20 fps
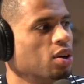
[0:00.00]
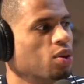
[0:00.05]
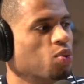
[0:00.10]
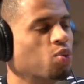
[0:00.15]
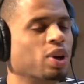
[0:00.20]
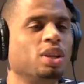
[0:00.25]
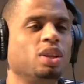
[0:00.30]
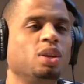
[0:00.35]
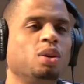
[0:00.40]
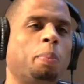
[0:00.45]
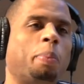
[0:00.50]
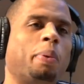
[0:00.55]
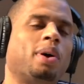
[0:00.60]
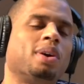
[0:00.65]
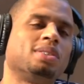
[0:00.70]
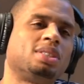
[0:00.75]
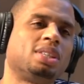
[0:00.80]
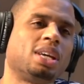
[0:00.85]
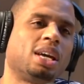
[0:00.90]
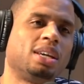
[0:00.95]
when you
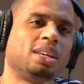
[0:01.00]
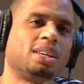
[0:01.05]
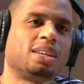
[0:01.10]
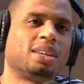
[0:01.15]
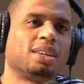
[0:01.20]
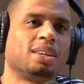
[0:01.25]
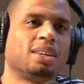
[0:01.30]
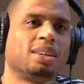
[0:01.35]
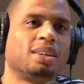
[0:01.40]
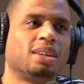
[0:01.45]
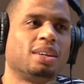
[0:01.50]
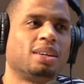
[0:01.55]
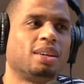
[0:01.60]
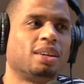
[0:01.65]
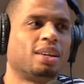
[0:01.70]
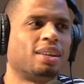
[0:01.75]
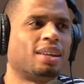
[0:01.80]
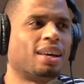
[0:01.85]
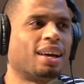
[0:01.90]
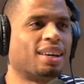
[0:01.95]
partake,
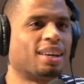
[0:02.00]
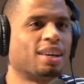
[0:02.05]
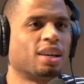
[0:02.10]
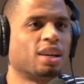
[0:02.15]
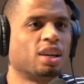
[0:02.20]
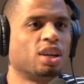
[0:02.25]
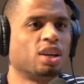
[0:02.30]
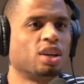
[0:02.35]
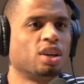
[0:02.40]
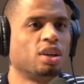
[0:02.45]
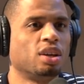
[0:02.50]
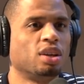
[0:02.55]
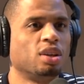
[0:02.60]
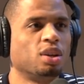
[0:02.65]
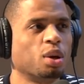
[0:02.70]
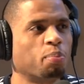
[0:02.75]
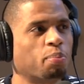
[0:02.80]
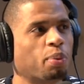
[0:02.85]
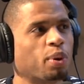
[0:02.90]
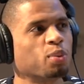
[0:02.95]
like,
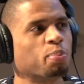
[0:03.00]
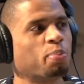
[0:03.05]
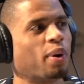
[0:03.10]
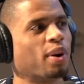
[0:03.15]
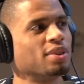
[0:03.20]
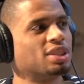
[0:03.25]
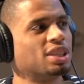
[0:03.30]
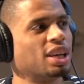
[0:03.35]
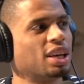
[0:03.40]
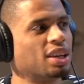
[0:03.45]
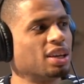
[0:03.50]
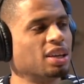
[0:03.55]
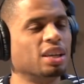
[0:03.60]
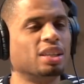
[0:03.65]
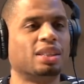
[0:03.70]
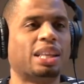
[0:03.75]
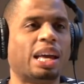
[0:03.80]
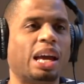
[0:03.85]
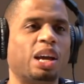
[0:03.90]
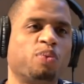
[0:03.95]
you're both partaking
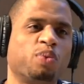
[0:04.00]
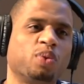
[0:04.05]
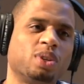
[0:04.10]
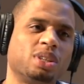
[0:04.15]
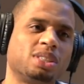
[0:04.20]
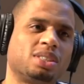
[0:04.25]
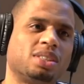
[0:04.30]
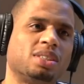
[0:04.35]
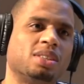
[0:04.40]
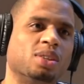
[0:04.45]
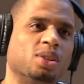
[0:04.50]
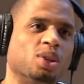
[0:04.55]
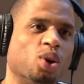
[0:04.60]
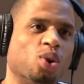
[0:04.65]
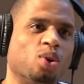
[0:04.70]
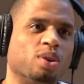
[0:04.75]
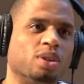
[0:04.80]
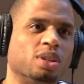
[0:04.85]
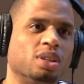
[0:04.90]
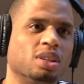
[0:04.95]
in thankfulness to the
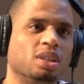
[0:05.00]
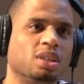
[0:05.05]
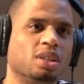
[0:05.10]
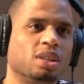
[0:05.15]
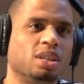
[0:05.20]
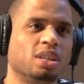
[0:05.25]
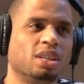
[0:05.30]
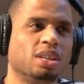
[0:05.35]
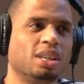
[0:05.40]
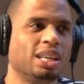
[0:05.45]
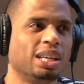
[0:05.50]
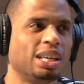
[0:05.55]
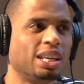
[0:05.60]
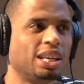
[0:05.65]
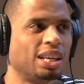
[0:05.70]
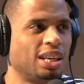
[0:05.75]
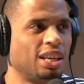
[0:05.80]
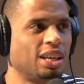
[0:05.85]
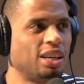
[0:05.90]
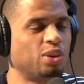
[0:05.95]
Lord. Mm-hmm.
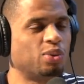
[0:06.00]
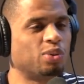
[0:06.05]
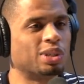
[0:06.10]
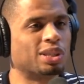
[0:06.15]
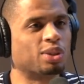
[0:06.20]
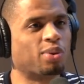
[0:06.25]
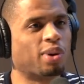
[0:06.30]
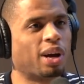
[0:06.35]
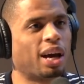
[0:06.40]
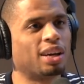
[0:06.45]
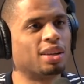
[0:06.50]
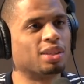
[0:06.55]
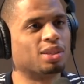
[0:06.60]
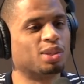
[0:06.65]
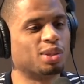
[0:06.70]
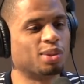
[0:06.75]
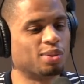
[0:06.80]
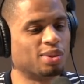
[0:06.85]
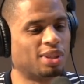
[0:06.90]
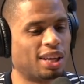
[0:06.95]
Eat with
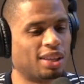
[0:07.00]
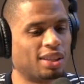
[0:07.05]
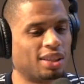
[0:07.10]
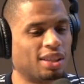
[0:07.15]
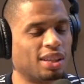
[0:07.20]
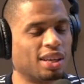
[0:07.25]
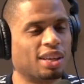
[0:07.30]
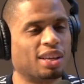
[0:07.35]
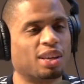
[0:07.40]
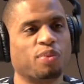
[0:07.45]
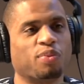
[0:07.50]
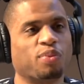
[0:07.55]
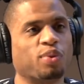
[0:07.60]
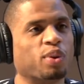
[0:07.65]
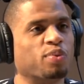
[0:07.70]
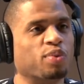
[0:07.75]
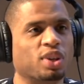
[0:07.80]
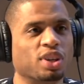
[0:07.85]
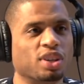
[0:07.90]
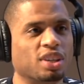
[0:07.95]
gratitude that the giver
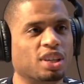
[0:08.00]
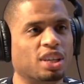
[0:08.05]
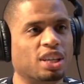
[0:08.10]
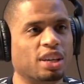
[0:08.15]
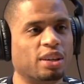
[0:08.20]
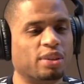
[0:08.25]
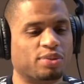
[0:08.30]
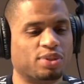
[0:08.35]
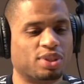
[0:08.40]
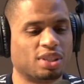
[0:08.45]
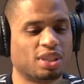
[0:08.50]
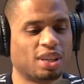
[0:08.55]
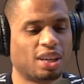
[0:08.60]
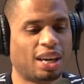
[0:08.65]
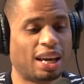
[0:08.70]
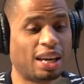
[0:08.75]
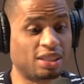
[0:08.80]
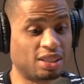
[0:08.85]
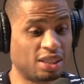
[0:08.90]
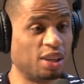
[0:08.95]
of good gifts
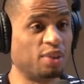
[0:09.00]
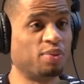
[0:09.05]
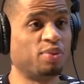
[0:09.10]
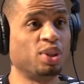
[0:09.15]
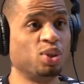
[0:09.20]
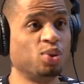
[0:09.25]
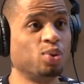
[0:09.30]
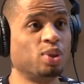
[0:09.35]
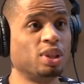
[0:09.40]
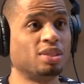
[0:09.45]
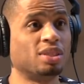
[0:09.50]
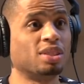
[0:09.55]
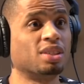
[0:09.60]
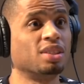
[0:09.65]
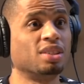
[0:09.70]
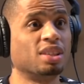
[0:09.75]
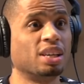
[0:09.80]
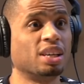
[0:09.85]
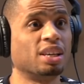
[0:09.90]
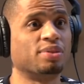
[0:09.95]
has given you these
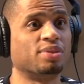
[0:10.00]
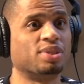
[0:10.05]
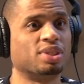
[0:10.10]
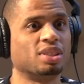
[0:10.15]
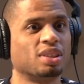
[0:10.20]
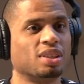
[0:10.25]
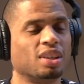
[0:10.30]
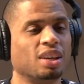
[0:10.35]
good gifts.